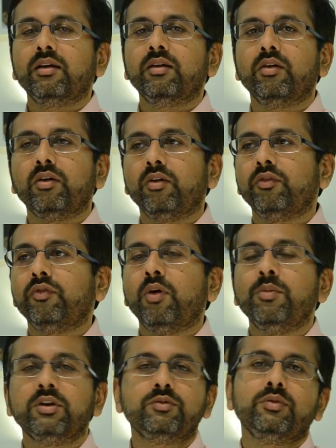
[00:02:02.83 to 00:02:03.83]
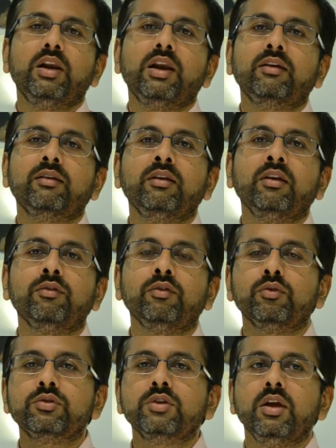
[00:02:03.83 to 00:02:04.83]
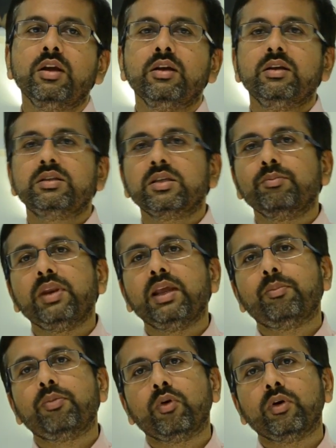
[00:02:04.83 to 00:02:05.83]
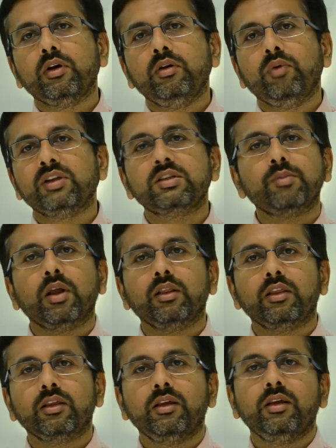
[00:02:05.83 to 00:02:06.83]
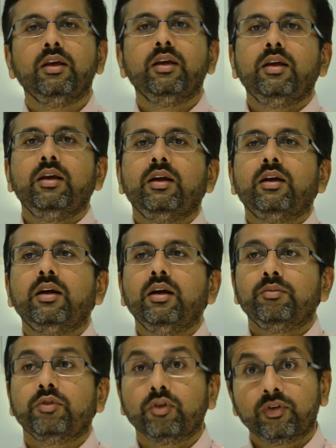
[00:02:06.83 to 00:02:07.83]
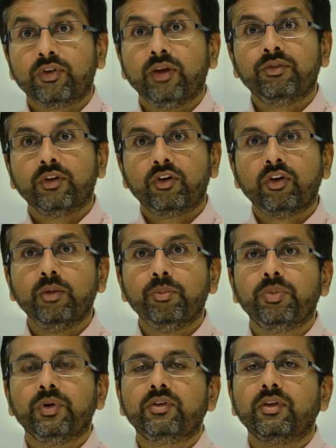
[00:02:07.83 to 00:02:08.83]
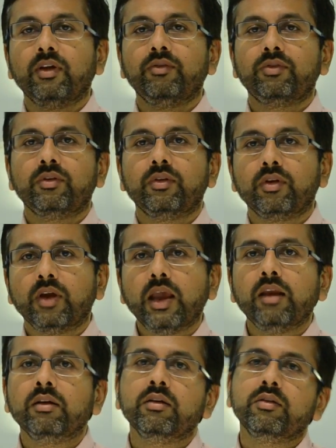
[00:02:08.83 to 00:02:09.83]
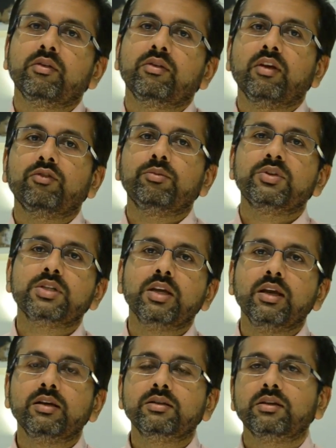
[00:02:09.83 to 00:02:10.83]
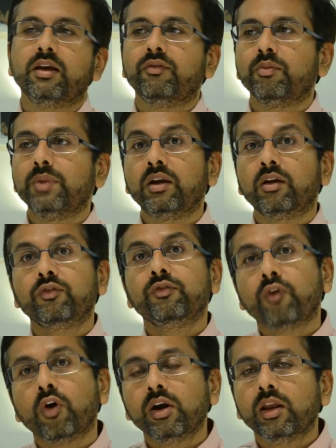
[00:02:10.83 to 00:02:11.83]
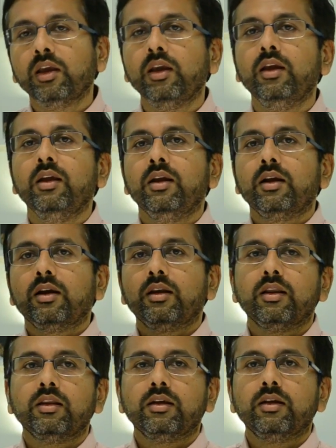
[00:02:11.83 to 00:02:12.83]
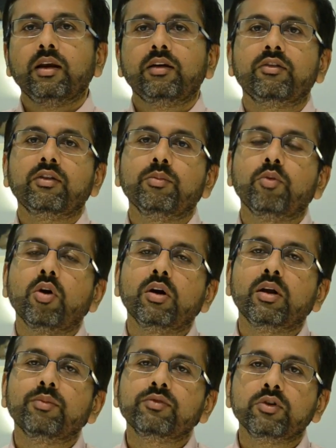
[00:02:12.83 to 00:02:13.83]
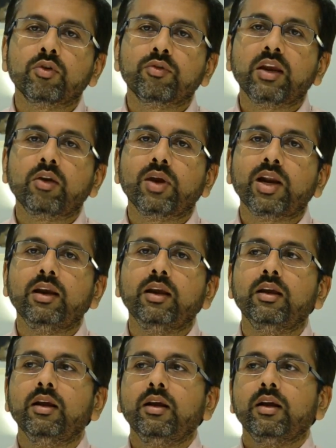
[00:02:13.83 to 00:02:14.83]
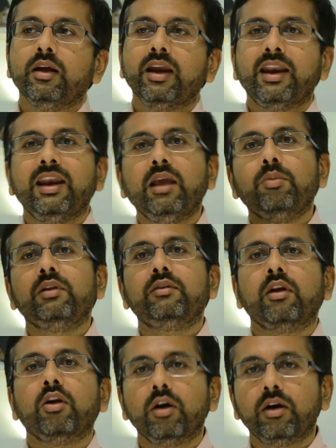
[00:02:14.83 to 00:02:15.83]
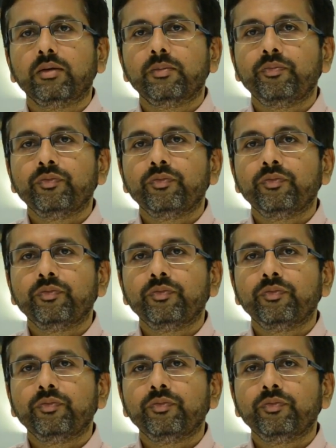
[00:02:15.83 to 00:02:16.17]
of how much electricity you use is simply uploaded once a month. So it saves a trip, it saves errors, it saves mistakes. If a meter is faulty, then the electricity board comes to know very quickly. It enables a lot.